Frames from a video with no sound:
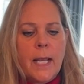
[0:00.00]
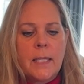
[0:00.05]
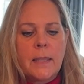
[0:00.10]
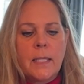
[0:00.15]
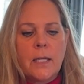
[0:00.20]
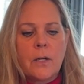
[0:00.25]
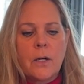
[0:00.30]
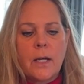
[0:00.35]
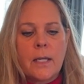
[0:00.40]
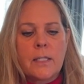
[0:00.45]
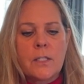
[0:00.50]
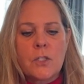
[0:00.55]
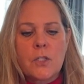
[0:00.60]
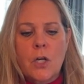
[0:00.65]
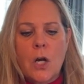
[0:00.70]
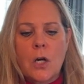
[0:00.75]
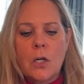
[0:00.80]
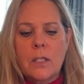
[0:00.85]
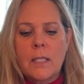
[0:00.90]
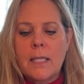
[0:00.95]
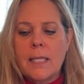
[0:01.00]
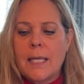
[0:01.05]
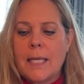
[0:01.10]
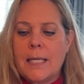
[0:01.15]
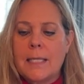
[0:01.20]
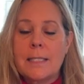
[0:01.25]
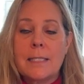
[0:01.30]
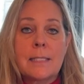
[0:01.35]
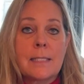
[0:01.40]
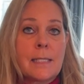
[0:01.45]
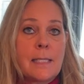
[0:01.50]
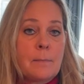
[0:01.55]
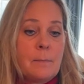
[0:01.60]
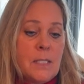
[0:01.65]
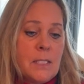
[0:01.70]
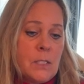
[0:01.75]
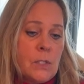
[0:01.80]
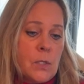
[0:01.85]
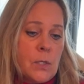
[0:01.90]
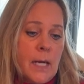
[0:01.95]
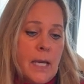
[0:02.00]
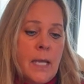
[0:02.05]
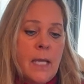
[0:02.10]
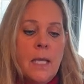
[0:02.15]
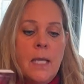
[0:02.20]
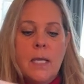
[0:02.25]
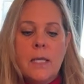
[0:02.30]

And they're a Charlie Kingsley mystery.